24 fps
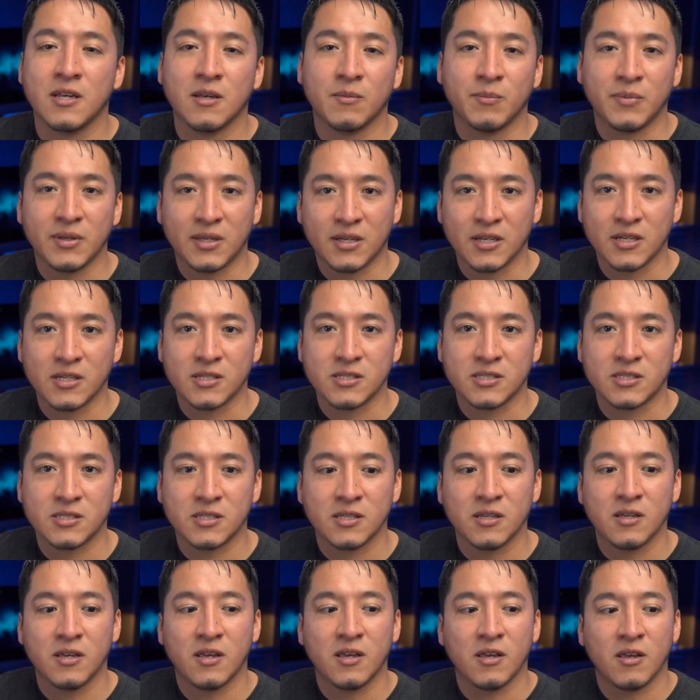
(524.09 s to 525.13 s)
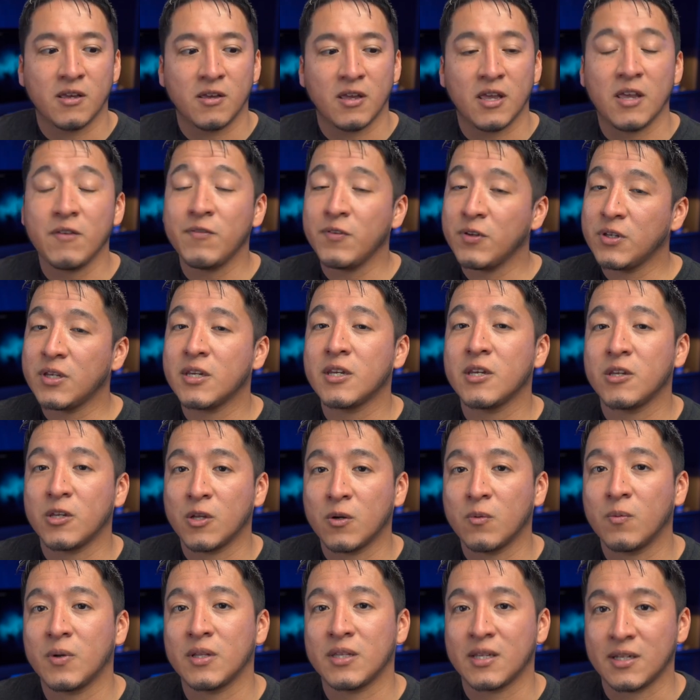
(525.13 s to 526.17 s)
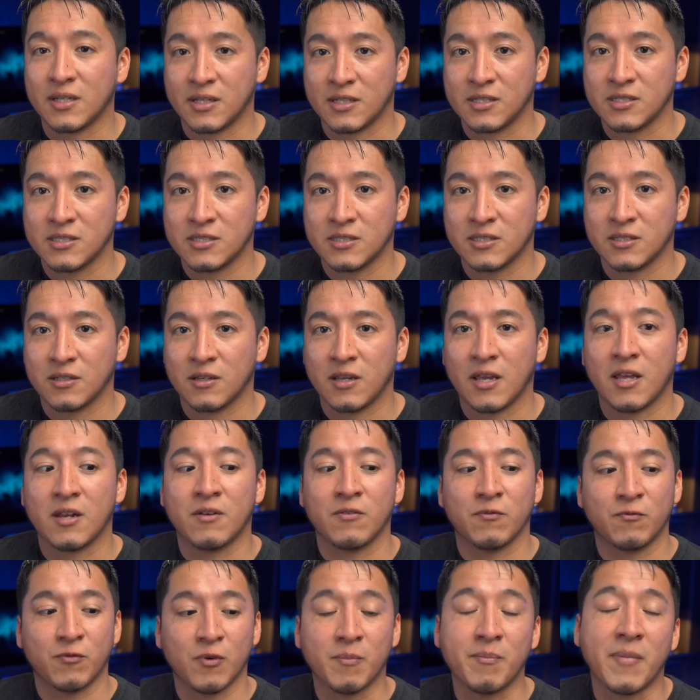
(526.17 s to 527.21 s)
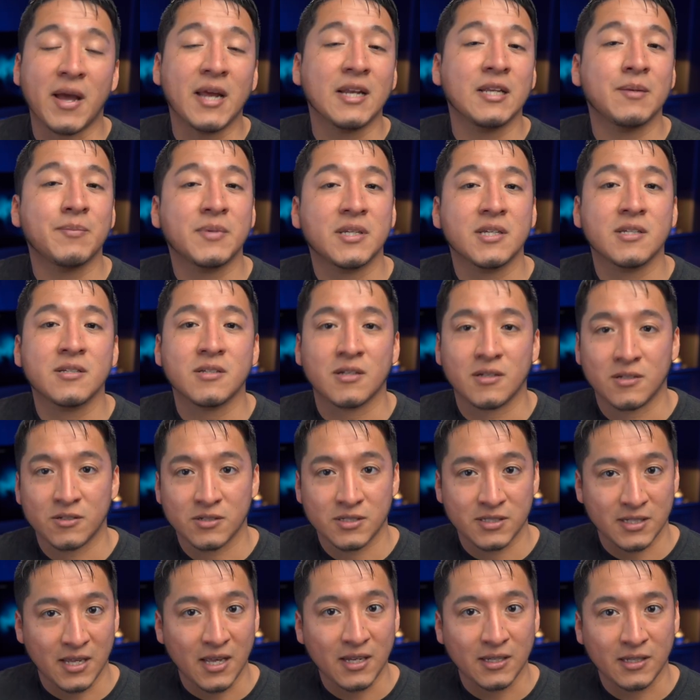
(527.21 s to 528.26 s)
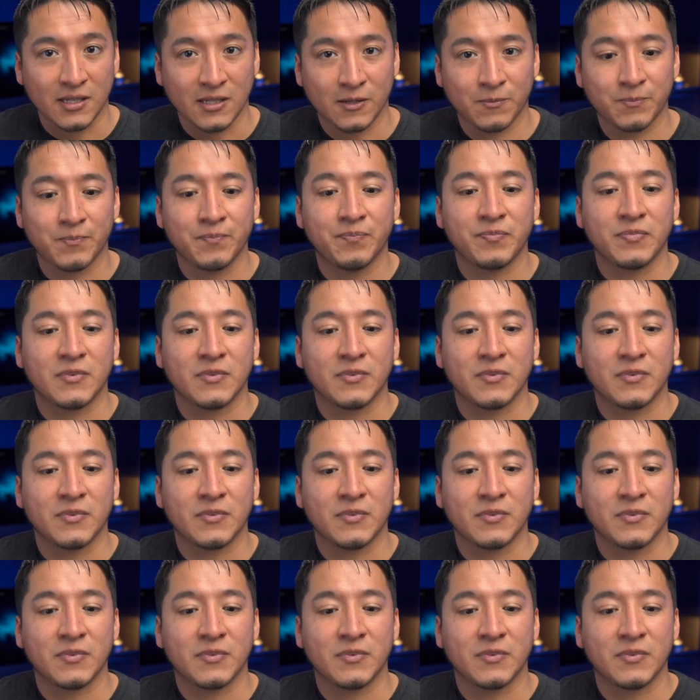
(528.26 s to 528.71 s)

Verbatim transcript: because if you didn't know what that is, and from my limited understanding,